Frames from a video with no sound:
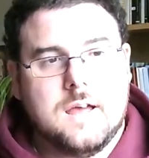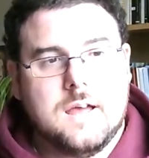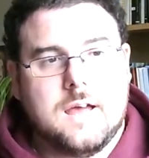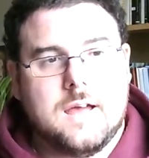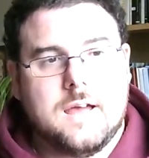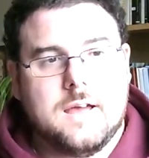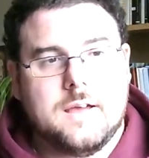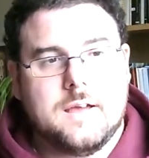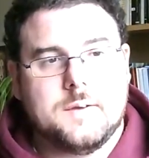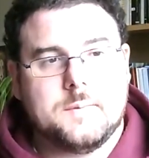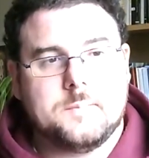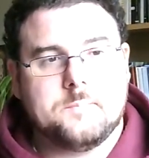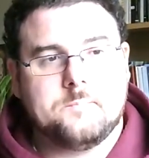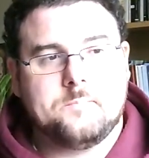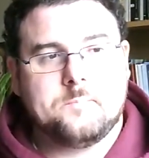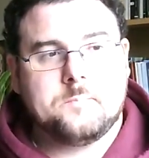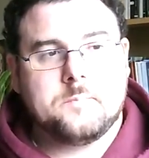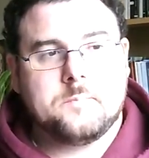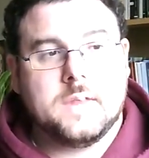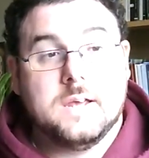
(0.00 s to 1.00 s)
Um,
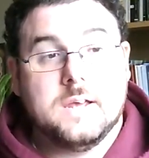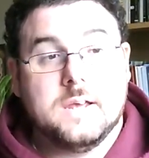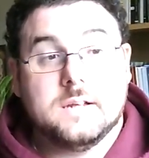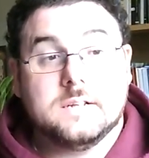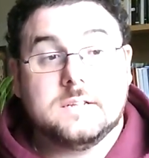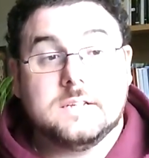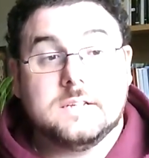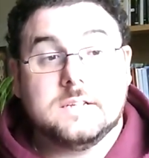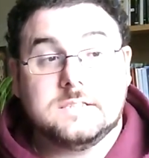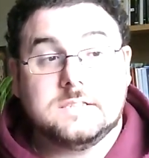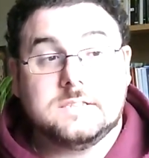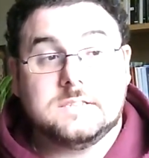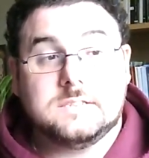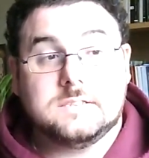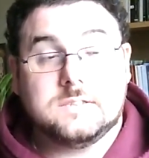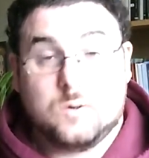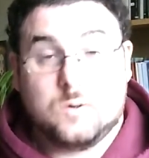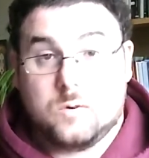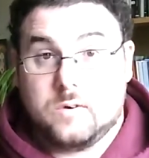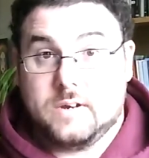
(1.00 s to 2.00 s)
this
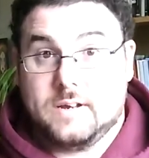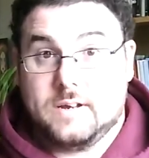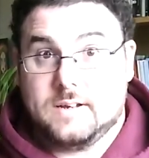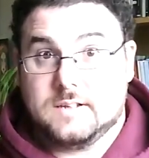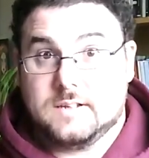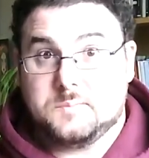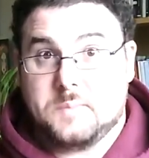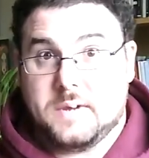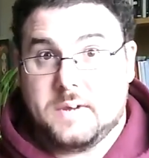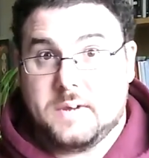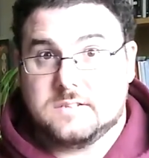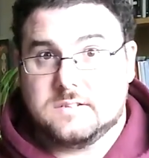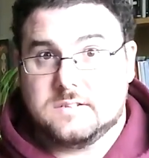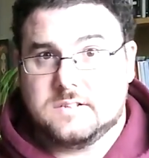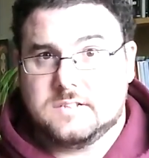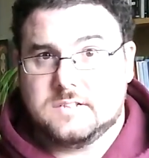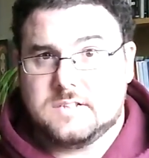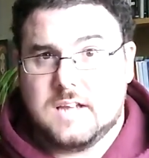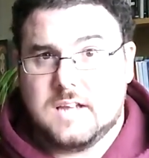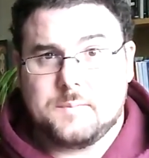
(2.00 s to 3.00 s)
story is based on
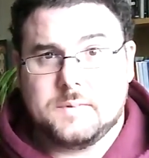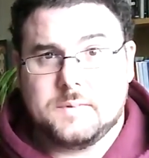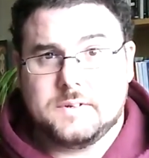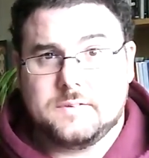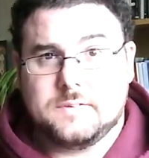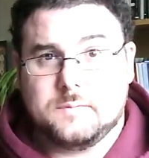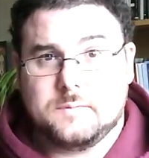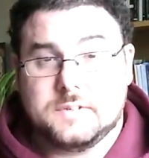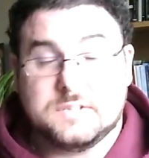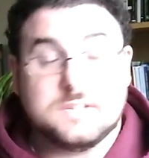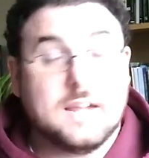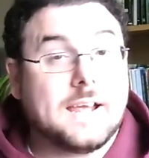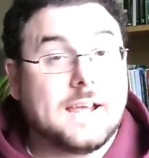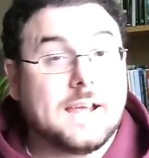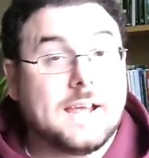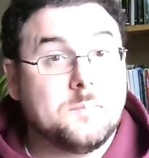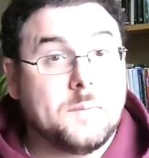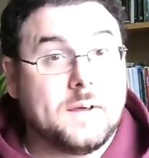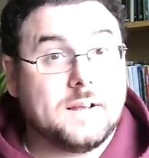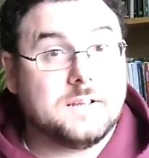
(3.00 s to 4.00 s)
a segment from the
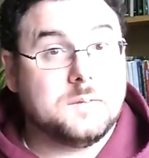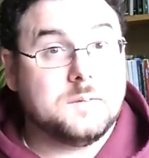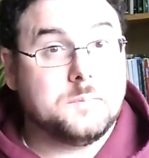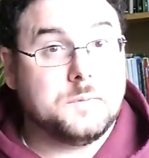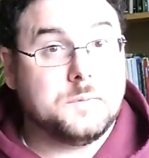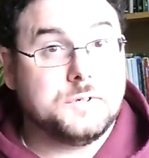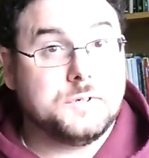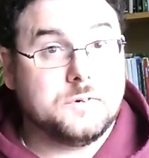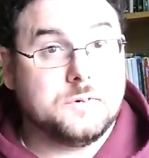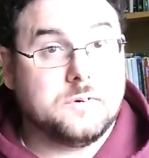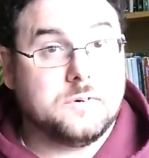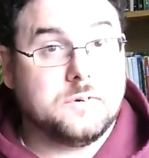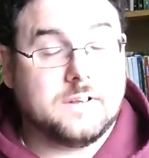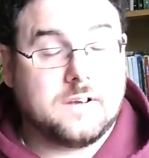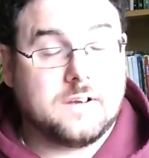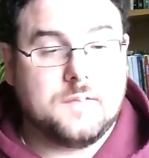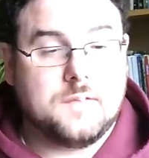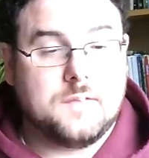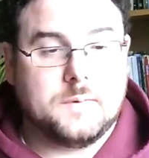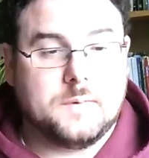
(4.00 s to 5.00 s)
Second Battle of Moytura, the
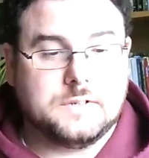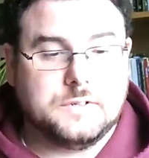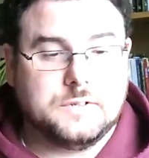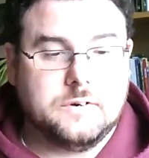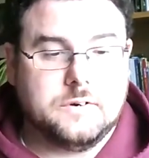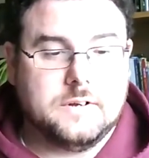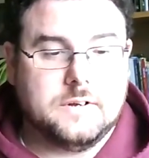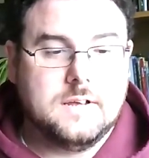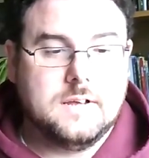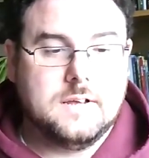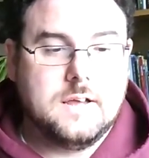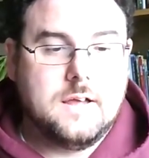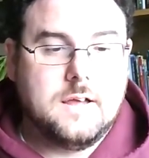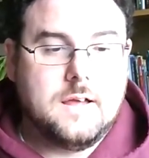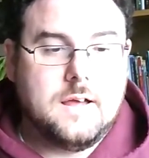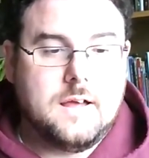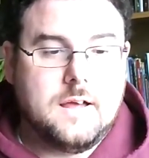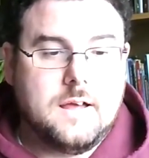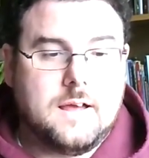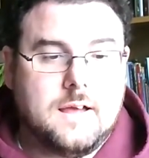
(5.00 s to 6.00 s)
Cath Moytura,
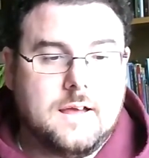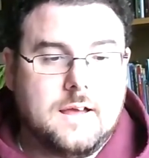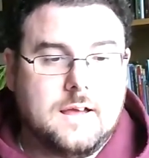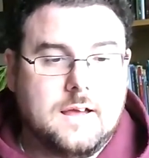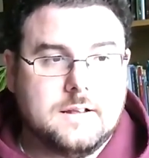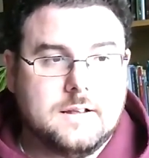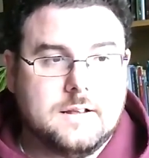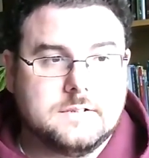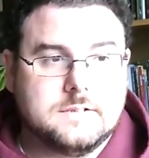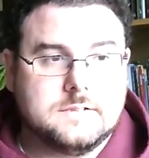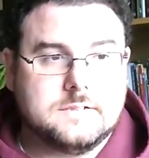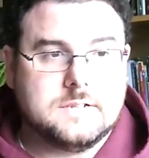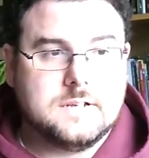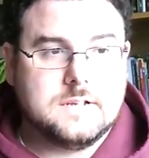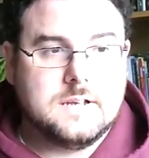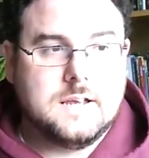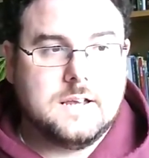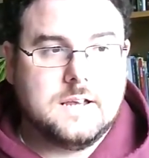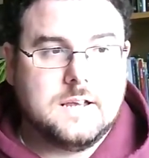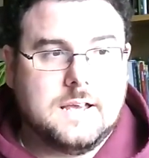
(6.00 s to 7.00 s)
and
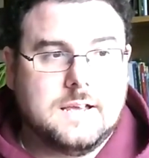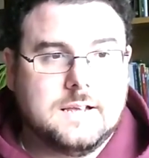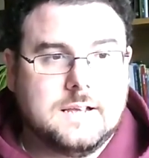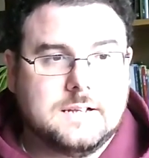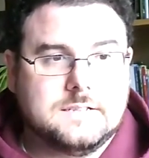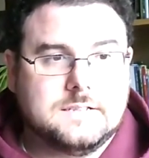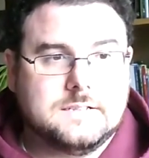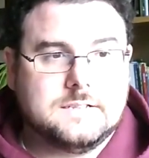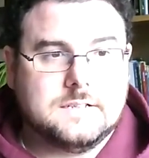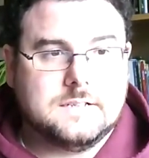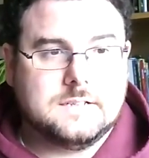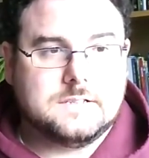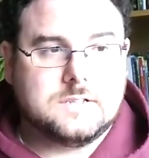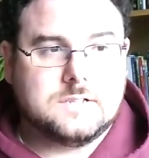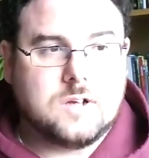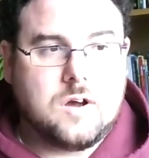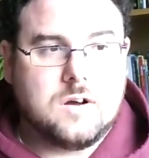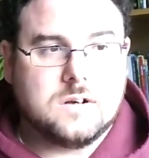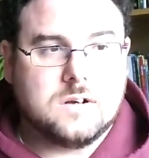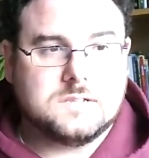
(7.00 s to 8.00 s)
it
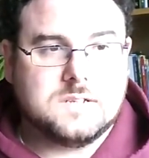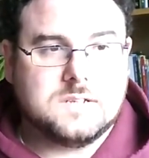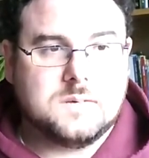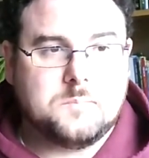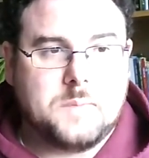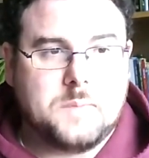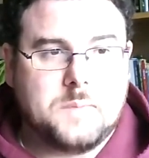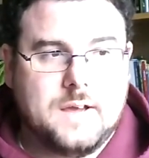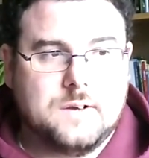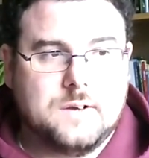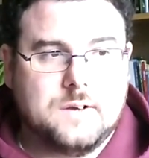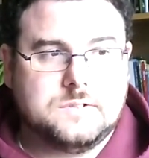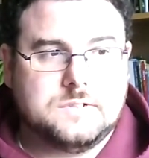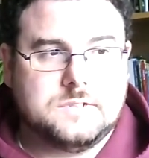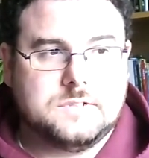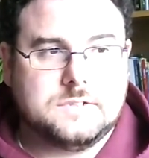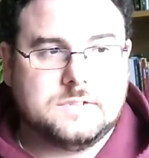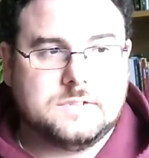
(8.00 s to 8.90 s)
talks about.